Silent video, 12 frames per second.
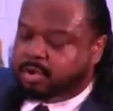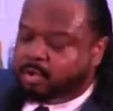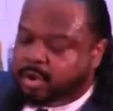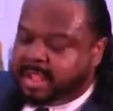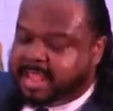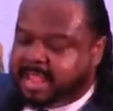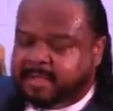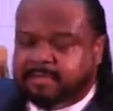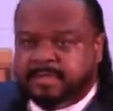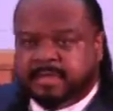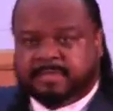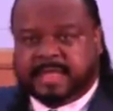a
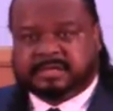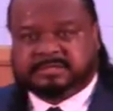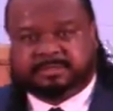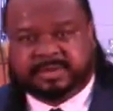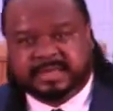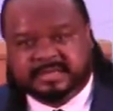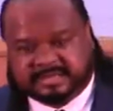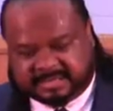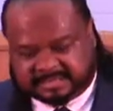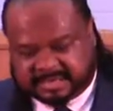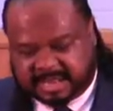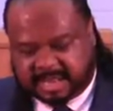way that's
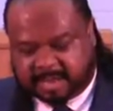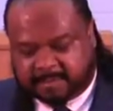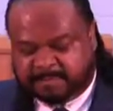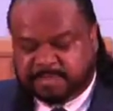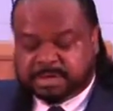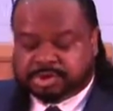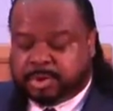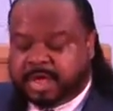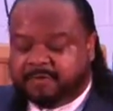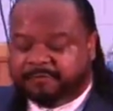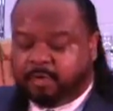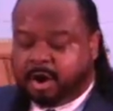pleasing to Him. So
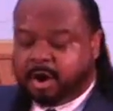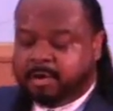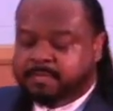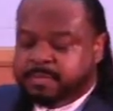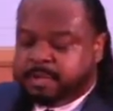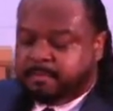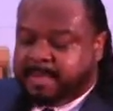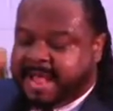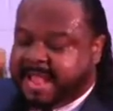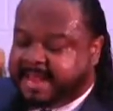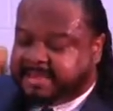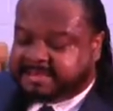therefore,
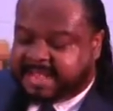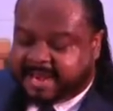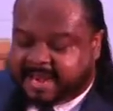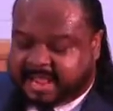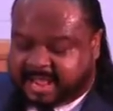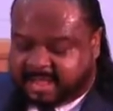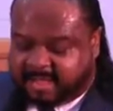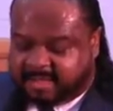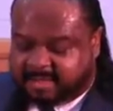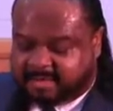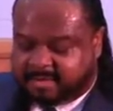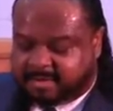my
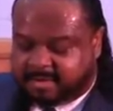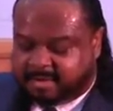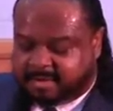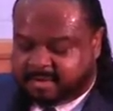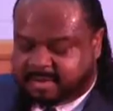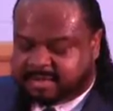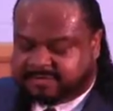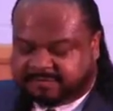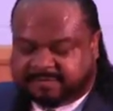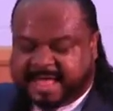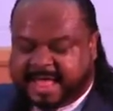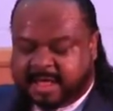identity
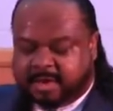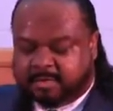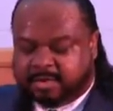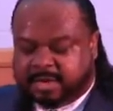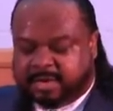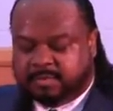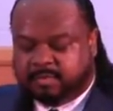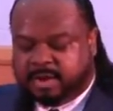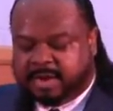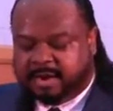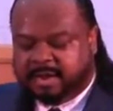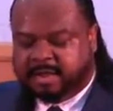is found in
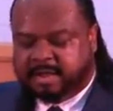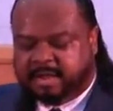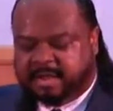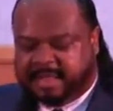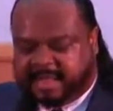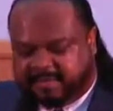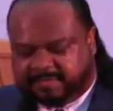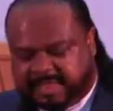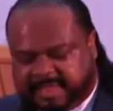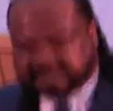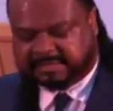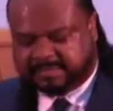what He
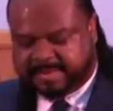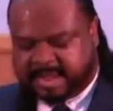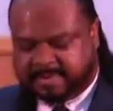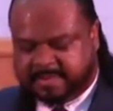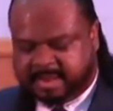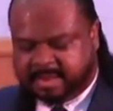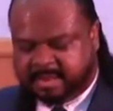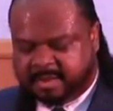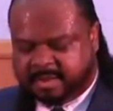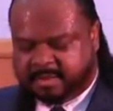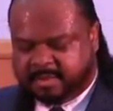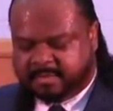thinks about me.
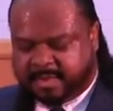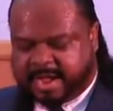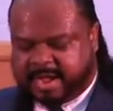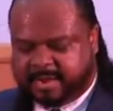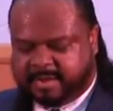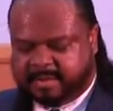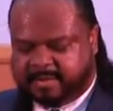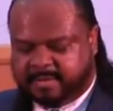Right?